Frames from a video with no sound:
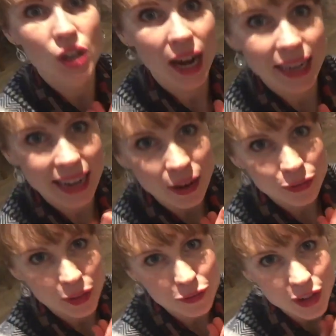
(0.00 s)
Trying it
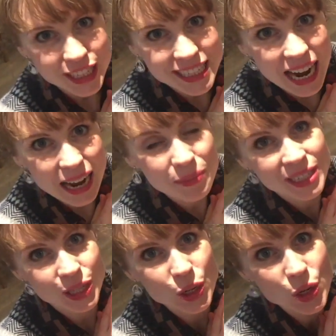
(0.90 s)
out for the first time.
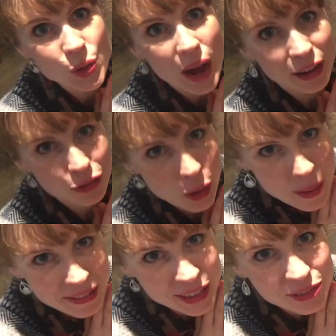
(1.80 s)
It's a new
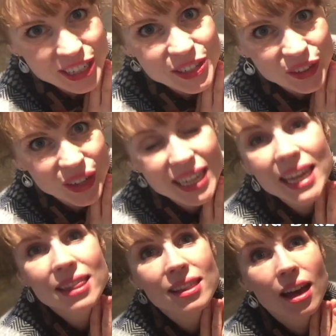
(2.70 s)
Afro-American
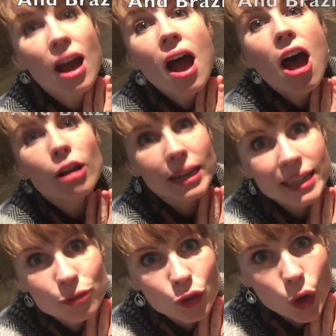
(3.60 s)
restaurant in the
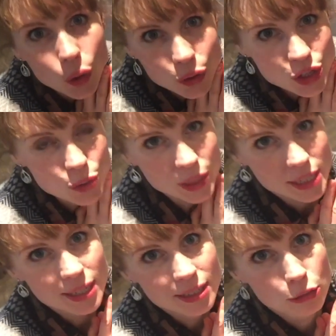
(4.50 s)
rive gauche,
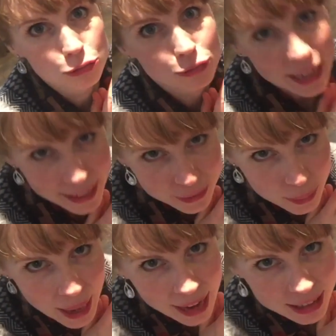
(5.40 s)
which is great
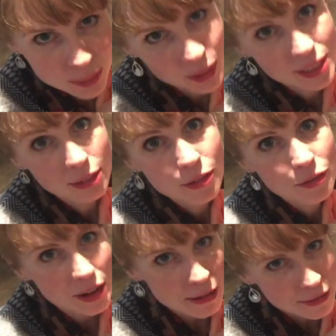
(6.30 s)
for Paris because there are
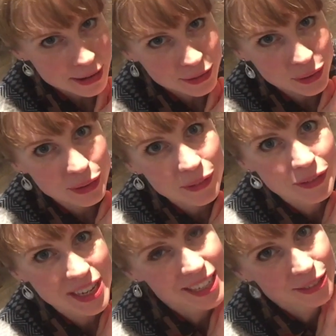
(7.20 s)
very, very few
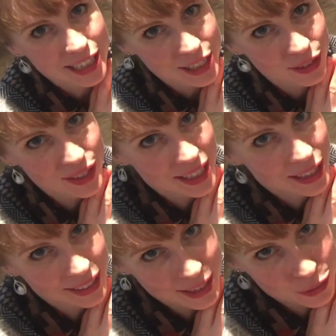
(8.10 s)
vegan restaurants in
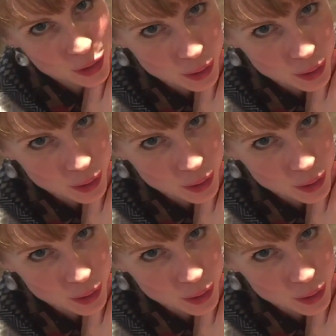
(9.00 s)
the rive